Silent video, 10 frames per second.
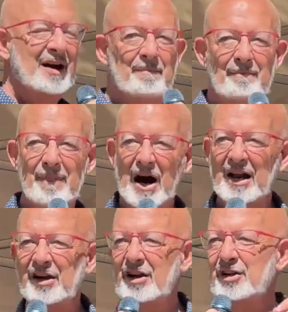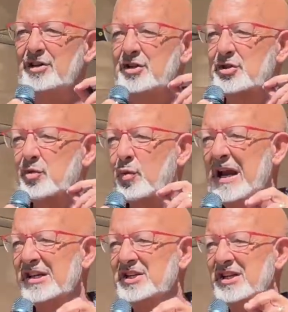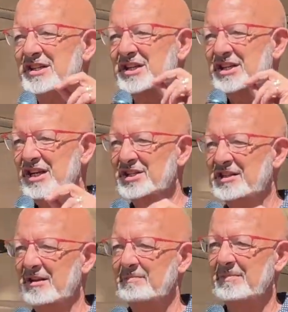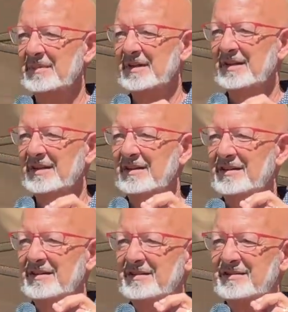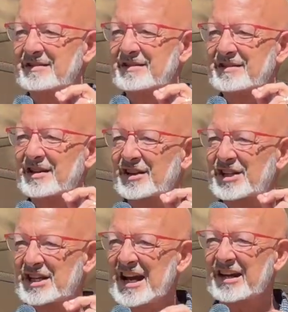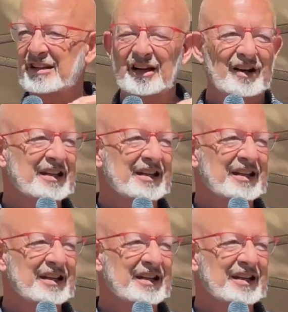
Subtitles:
a modern transit system to the Santa Clara